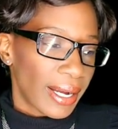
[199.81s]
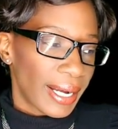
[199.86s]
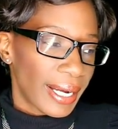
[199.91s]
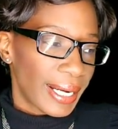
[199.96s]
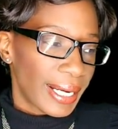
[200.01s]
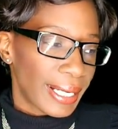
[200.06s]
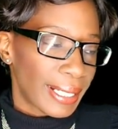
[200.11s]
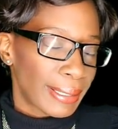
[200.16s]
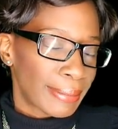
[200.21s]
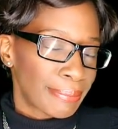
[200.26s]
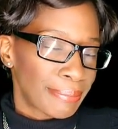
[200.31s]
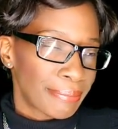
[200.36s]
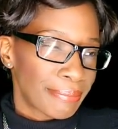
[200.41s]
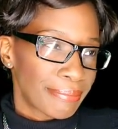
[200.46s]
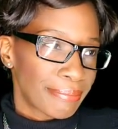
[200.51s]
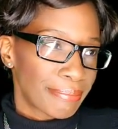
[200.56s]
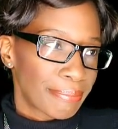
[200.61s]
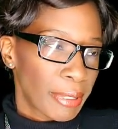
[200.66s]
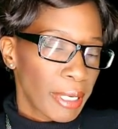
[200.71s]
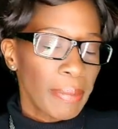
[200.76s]
um,
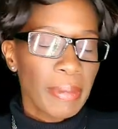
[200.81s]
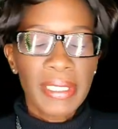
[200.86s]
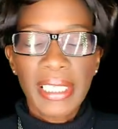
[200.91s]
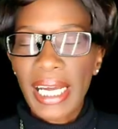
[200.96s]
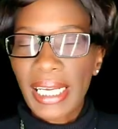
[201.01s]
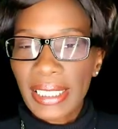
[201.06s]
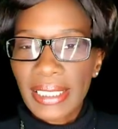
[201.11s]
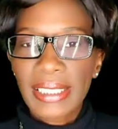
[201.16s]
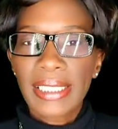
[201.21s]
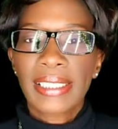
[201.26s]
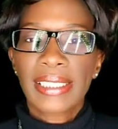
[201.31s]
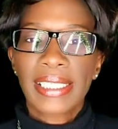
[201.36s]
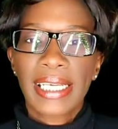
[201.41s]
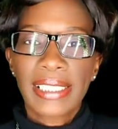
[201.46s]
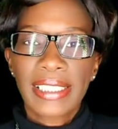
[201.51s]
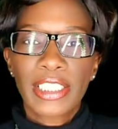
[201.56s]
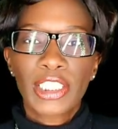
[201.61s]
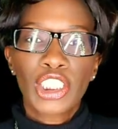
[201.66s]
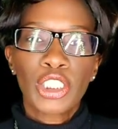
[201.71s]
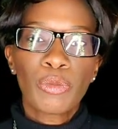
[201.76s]
Prima Donnas just
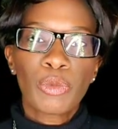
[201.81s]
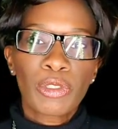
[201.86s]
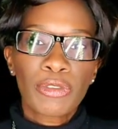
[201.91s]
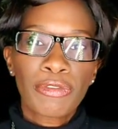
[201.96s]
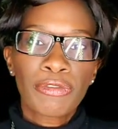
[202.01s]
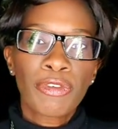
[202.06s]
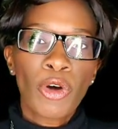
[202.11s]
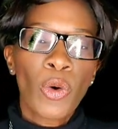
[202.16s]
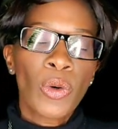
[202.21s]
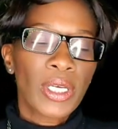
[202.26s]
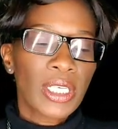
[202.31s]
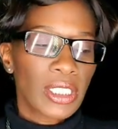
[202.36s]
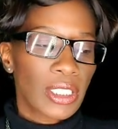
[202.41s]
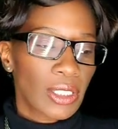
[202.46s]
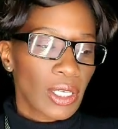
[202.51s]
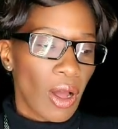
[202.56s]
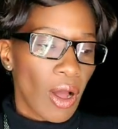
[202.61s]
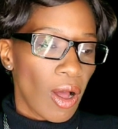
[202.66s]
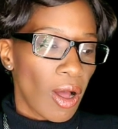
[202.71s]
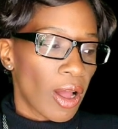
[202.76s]
says that she was
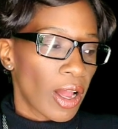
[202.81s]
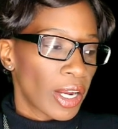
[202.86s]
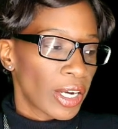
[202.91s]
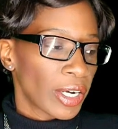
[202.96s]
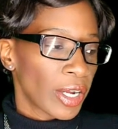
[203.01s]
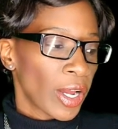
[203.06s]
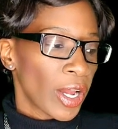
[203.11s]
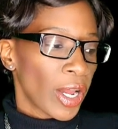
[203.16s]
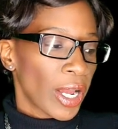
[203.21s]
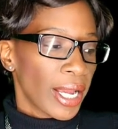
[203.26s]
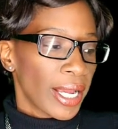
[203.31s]
focused on